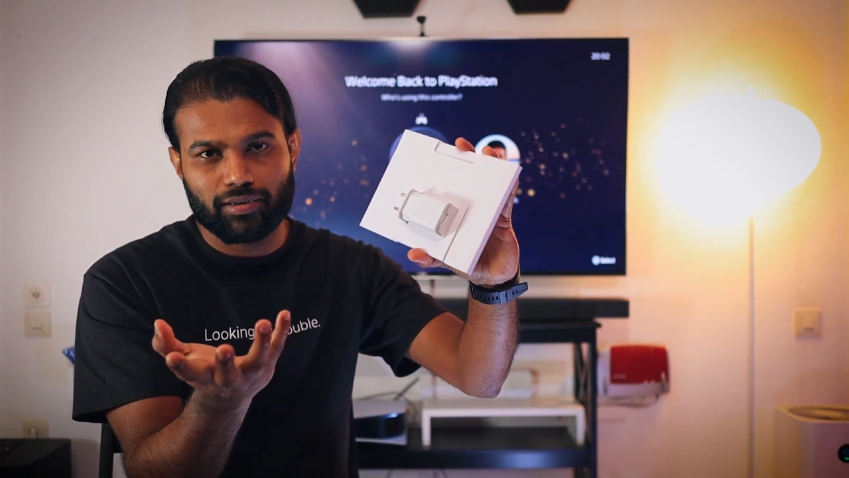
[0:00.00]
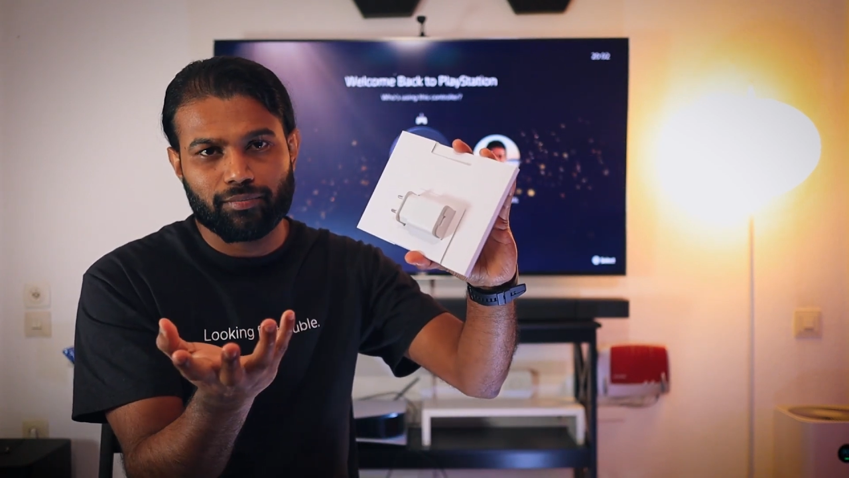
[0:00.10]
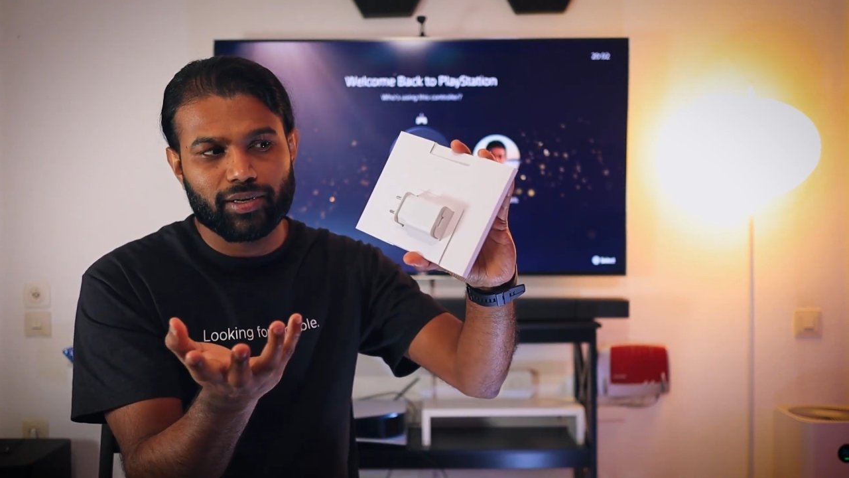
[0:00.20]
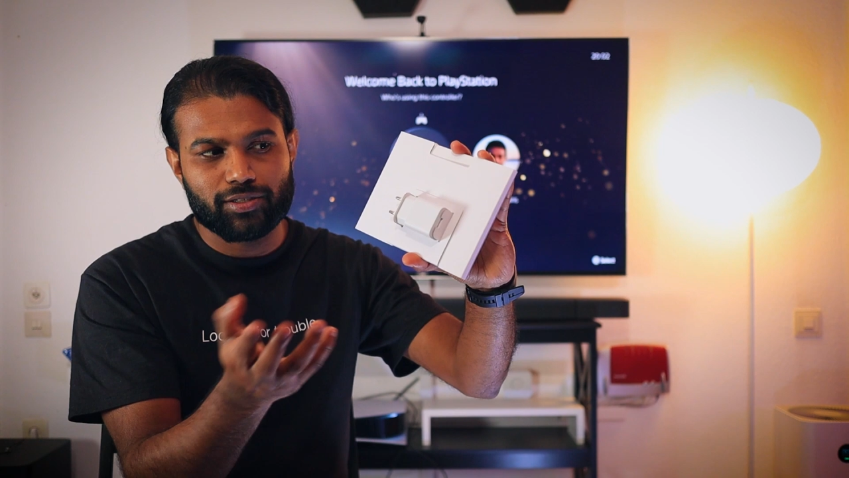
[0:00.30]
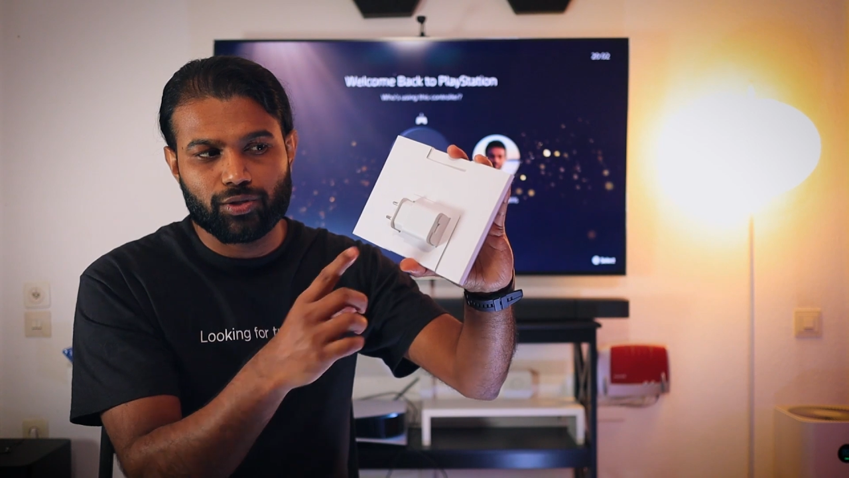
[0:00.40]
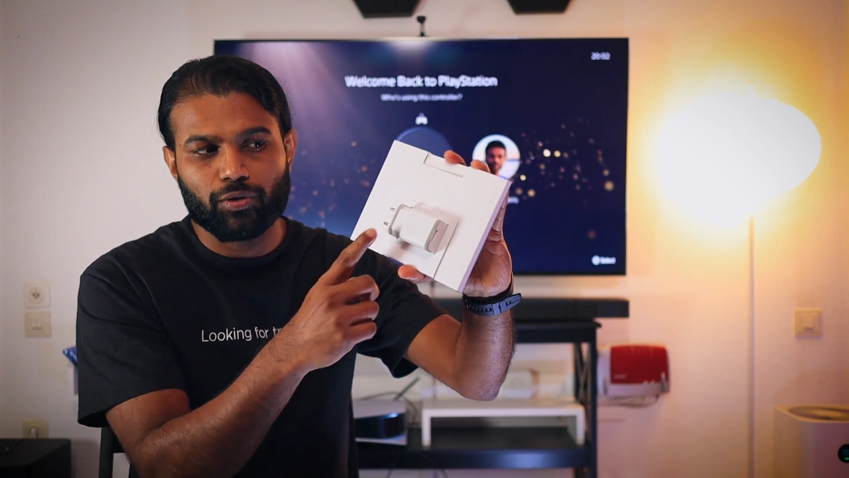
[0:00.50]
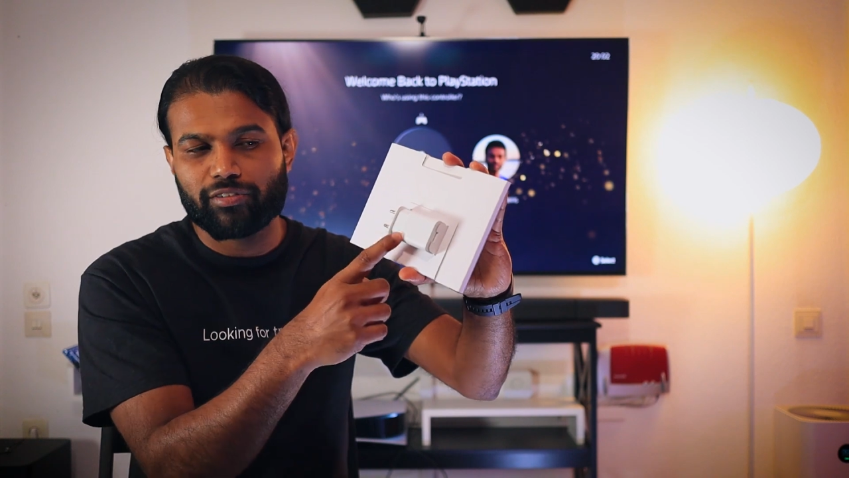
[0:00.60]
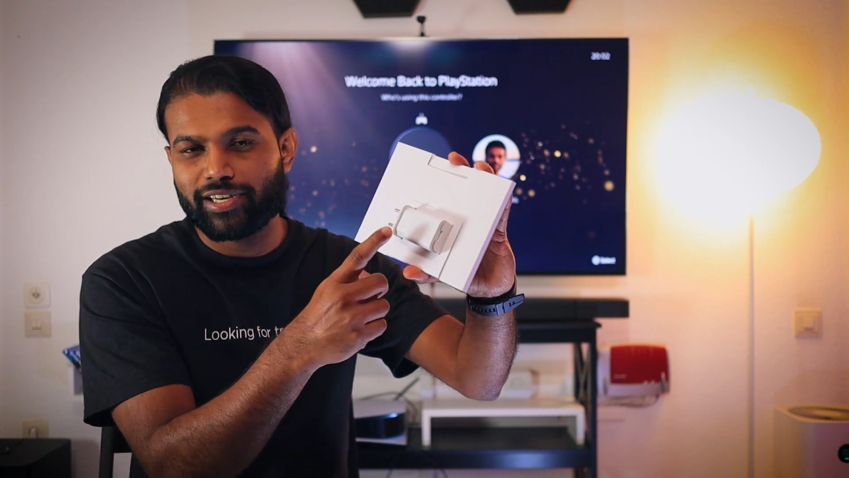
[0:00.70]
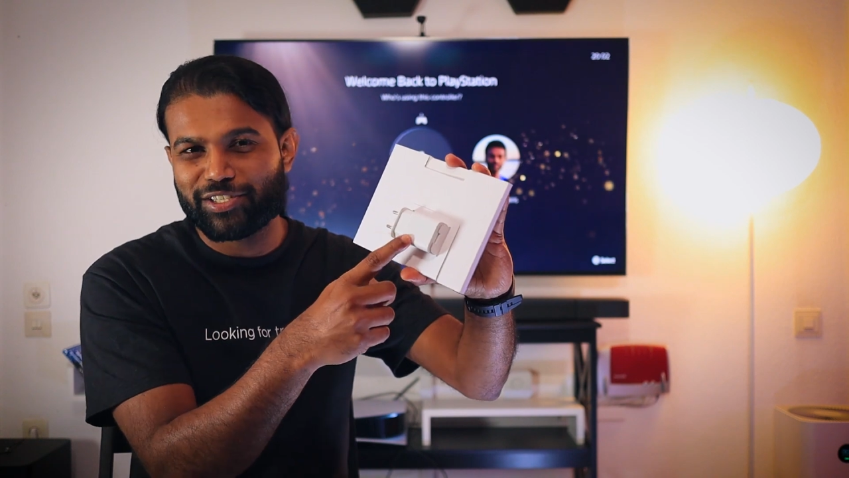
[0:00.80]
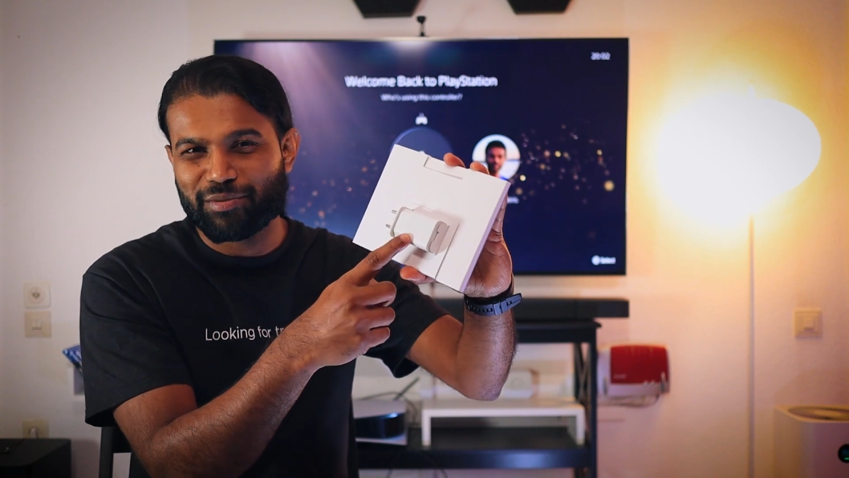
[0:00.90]
companies
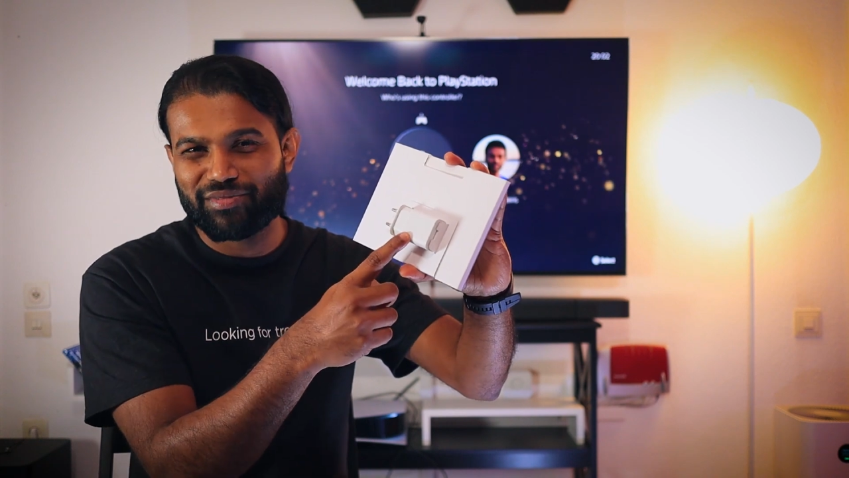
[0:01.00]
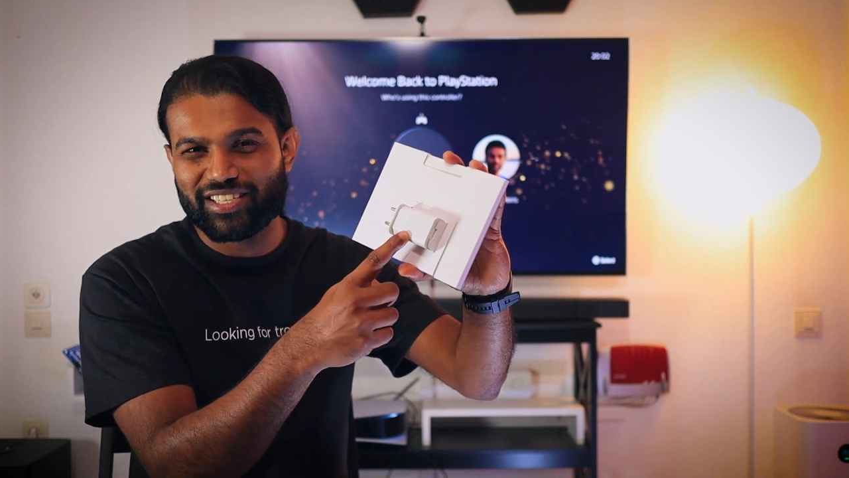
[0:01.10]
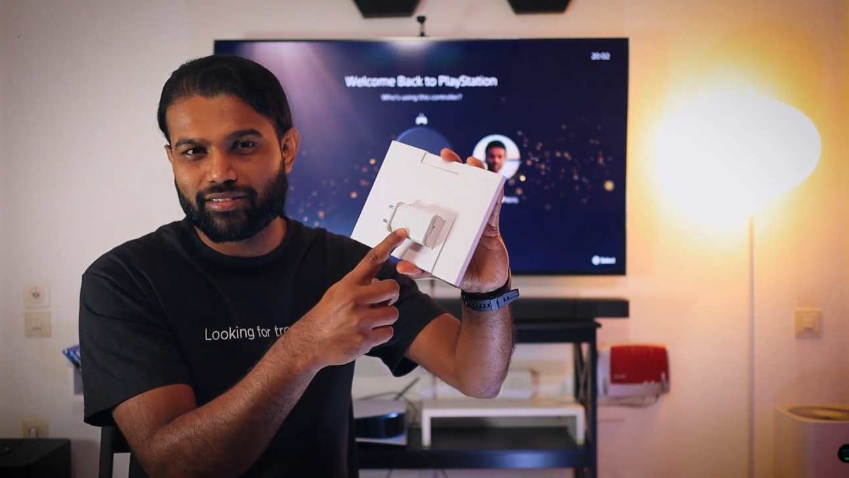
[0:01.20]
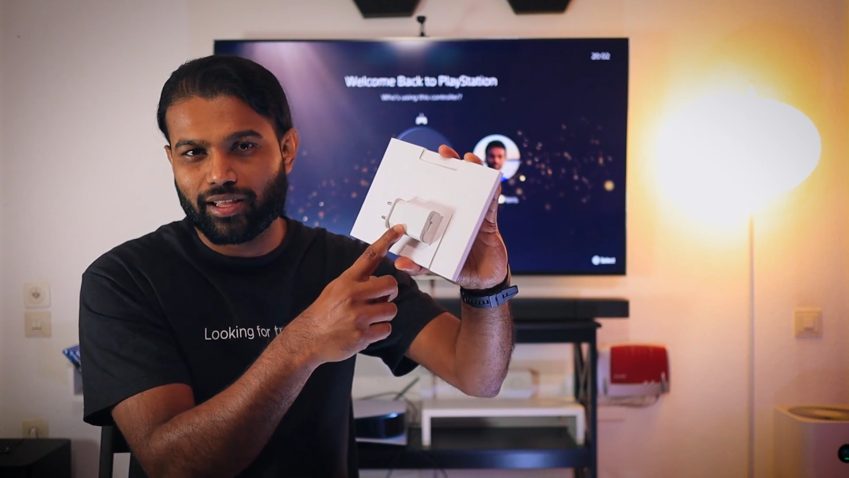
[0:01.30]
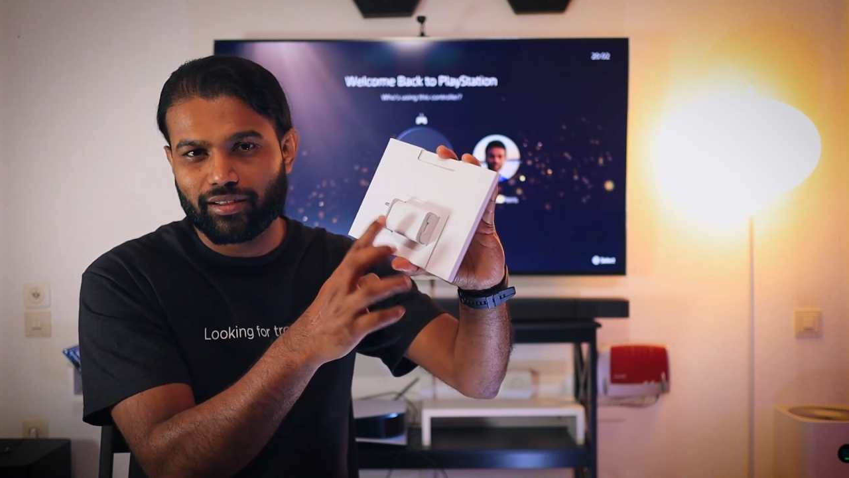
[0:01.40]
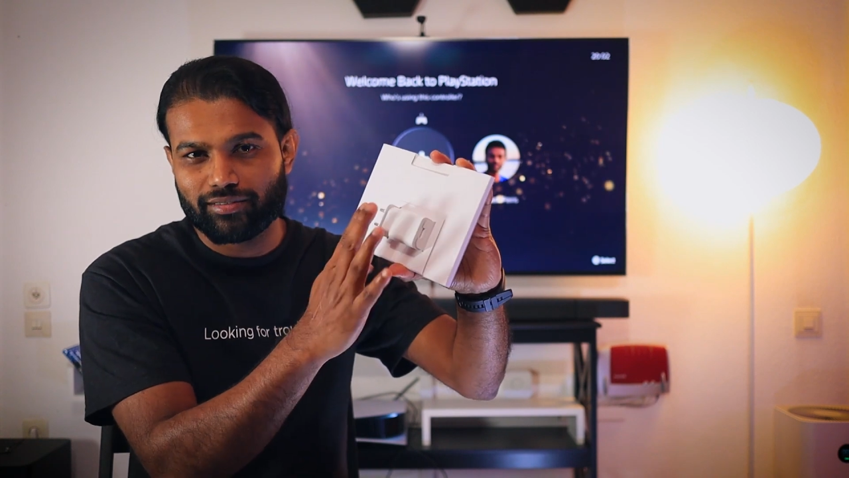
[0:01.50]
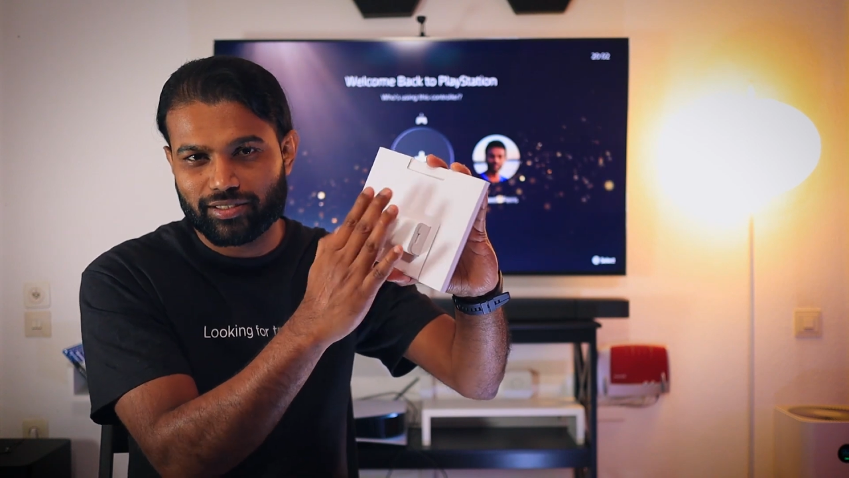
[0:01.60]
don't really ship this thing.